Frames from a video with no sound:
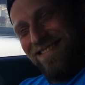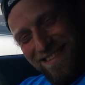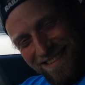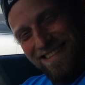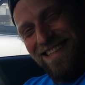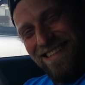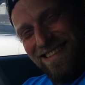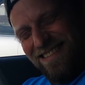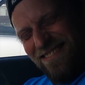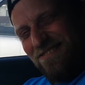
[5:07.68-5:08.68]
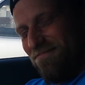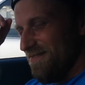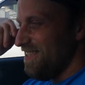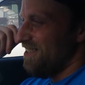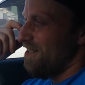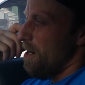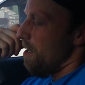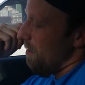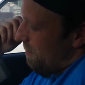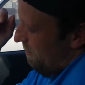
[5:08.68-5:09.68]
Good call, Random Man. Let's step outside.
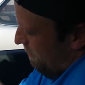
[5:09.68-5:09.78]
